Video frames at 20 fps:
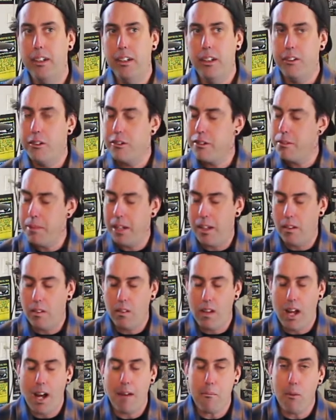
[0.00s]
There's going to be a
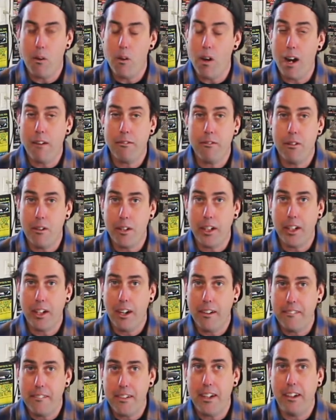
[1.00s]
lot more off-roading
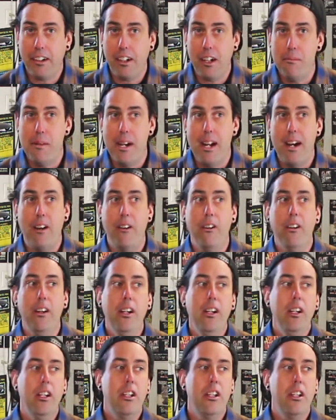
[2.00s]
content coming out.